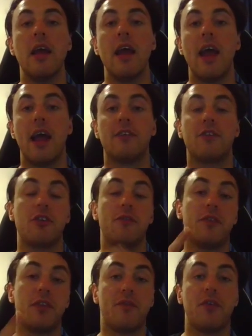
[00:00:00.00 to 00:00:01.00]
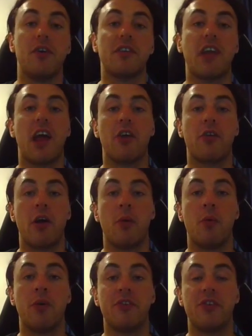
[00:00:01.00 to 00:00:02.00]
And so for the first category I
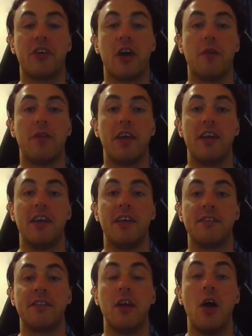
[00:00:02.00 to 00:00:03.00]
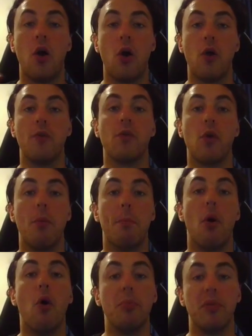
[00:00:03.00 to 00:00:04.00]
want to cover is overall
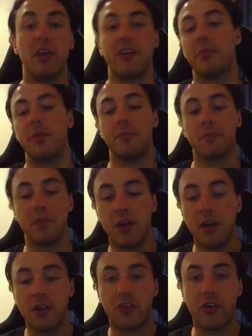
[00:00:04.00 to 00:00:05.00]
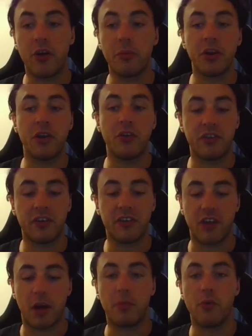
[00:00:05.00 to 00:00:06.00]
ball placement. So here I'm going to use an
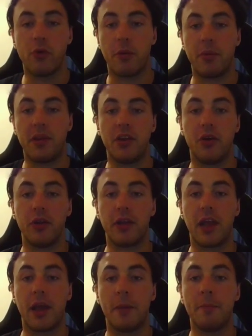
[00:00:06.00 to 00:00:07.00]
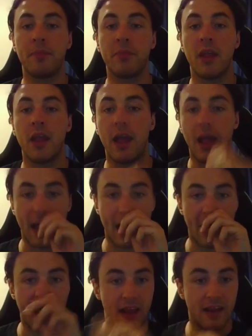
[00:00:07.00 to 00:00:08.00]
example where I'm in the early game
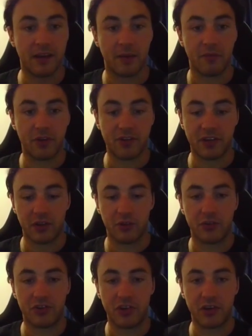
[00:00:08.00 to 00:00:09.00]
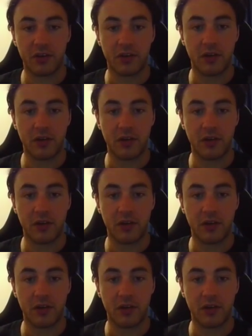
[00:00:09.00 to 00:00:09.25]
and I'm versing a Lucian.